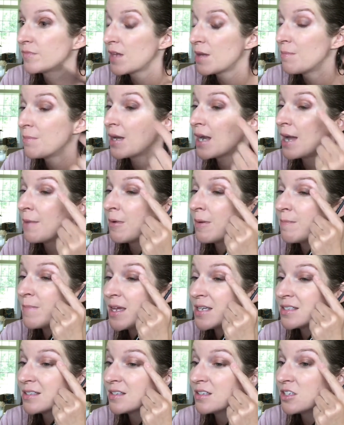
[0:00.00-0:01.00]
But I
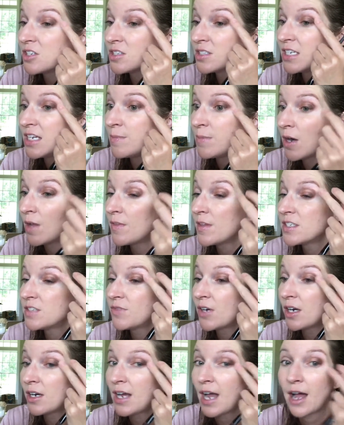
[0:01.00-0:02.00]
basically just keep it on this
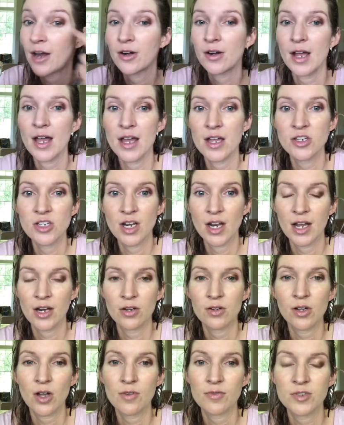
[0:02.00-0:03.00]
very outer edge, and I don't
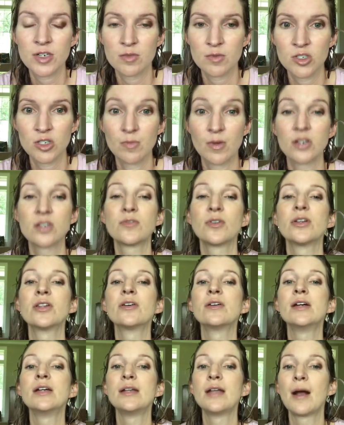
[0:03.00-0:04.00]
go too much further
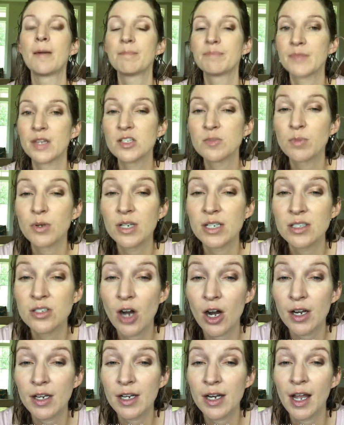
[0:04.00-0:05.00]
in now. That's pretty
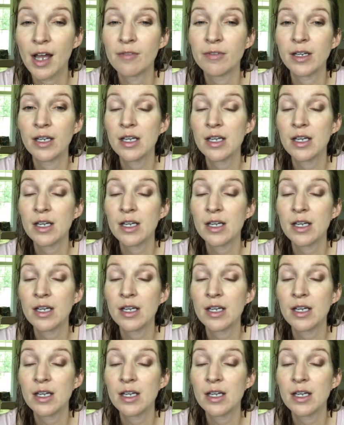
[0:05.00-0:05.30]
dark and heavy.